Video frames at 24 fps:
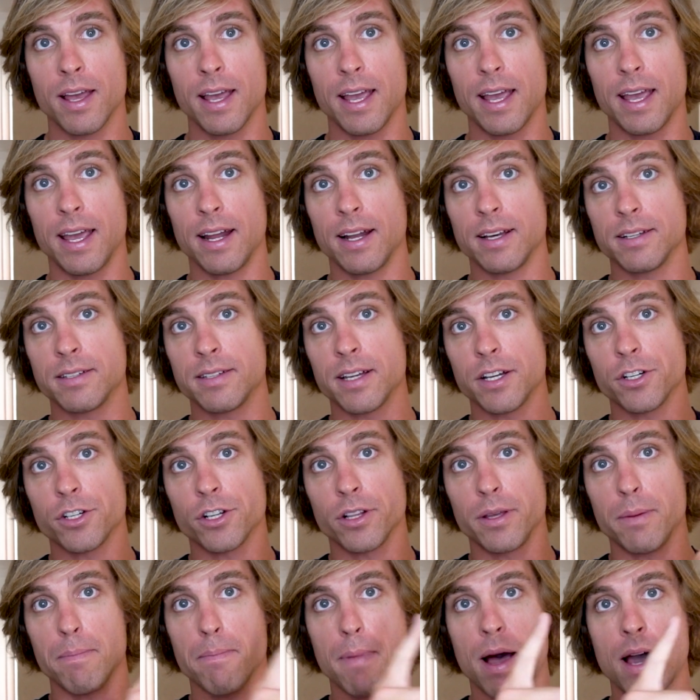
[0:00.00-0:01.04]
it
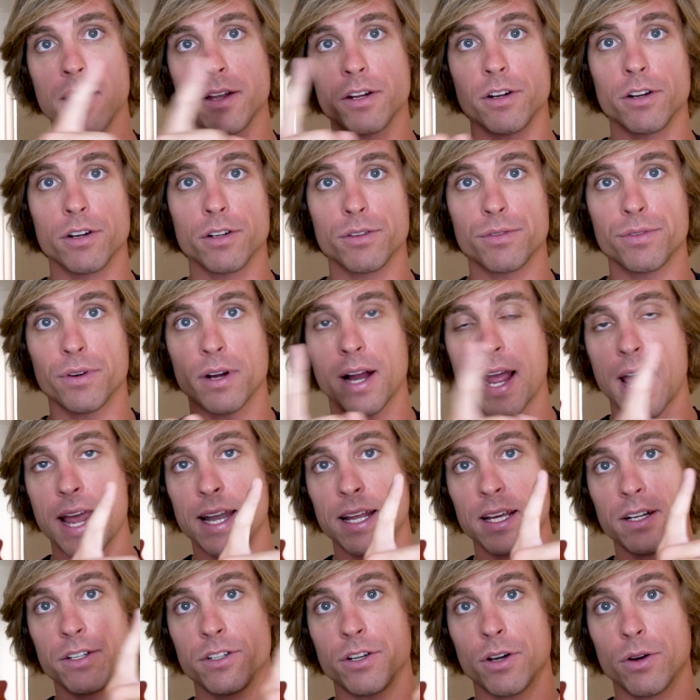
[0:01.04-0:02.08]
essentially monitors for
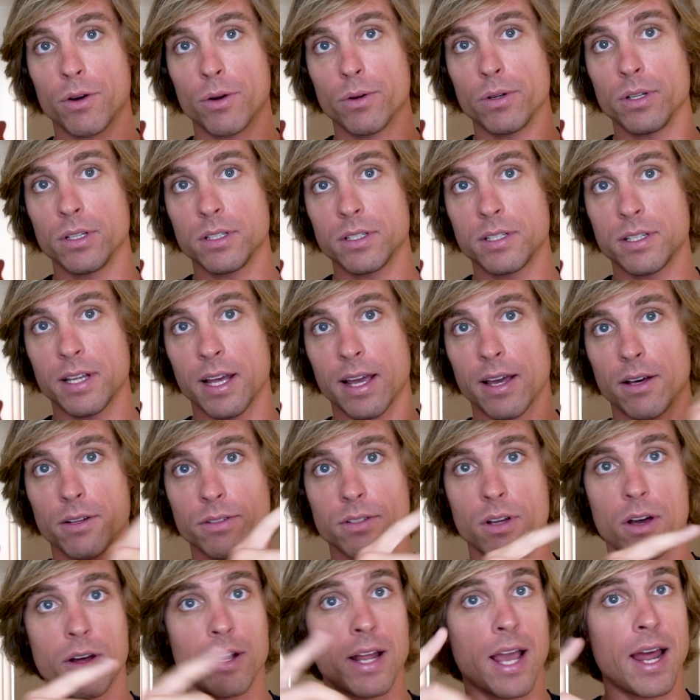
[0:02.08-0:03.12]
any toad
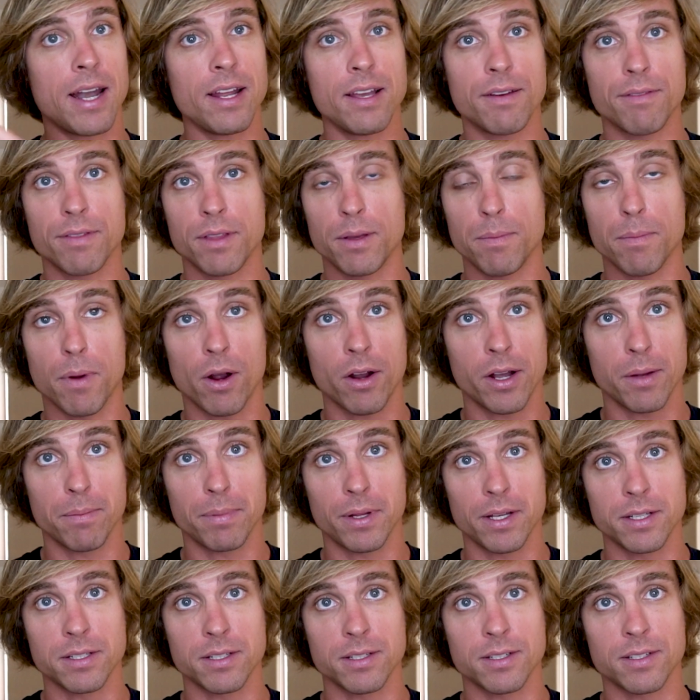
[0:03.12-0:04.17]
sales on any of the
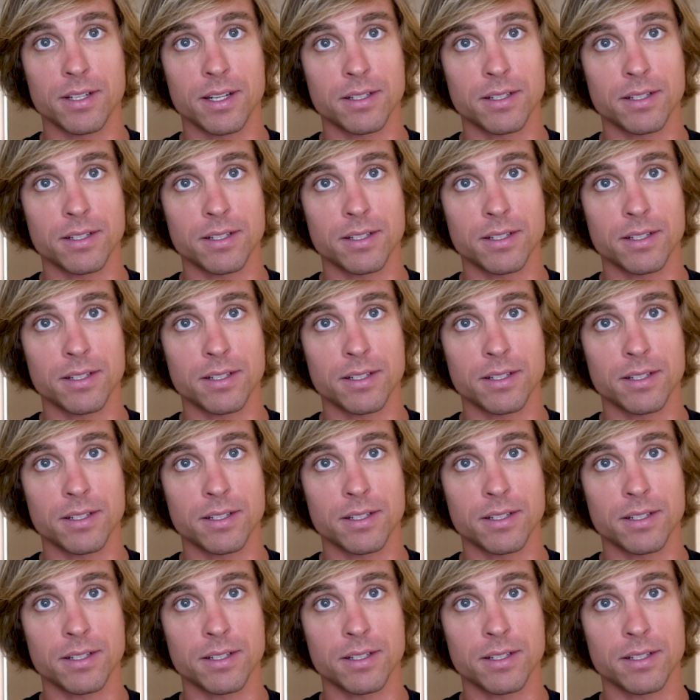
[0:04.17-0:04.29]
marketplaces.